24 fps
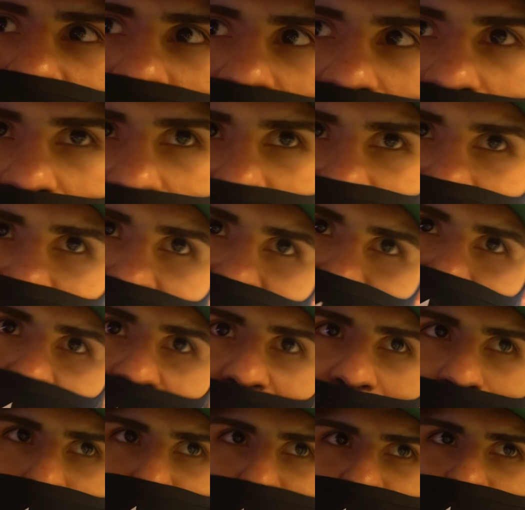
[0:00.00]
uh, so that's what
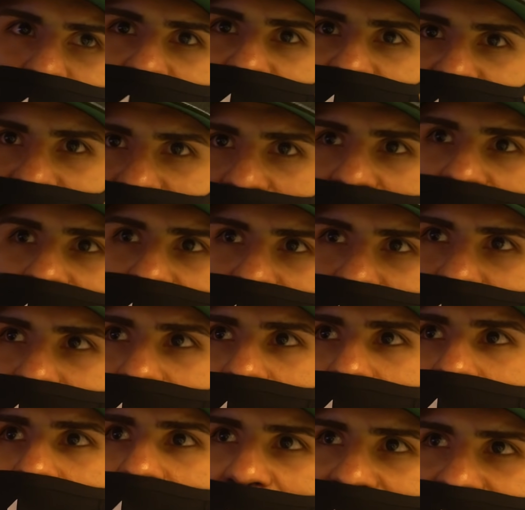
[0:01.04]
happens when you start, you
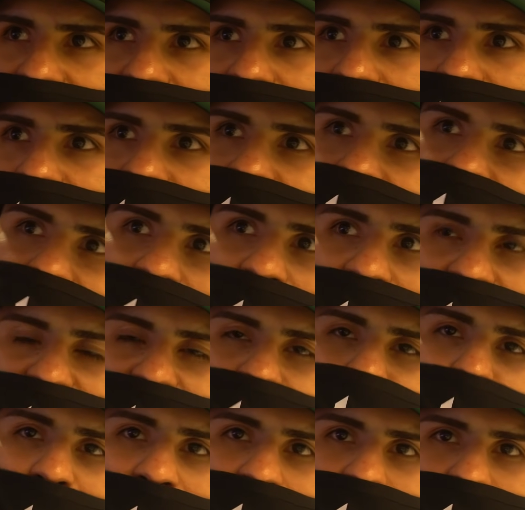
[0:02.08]
know, having all these
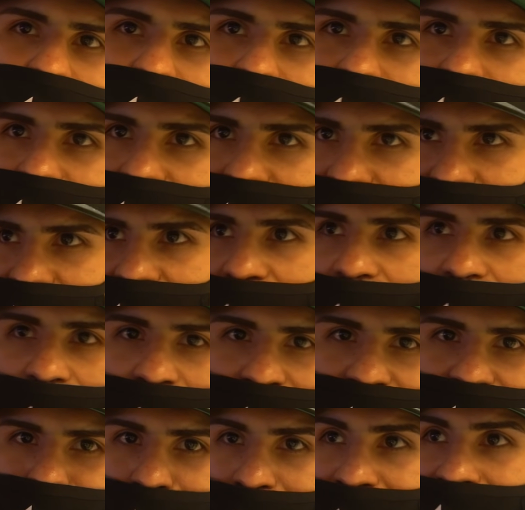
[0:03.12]
belts. He's got all
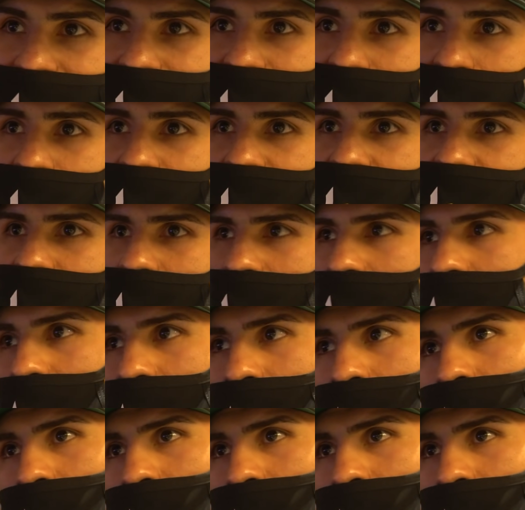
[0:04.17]
this mandatory. So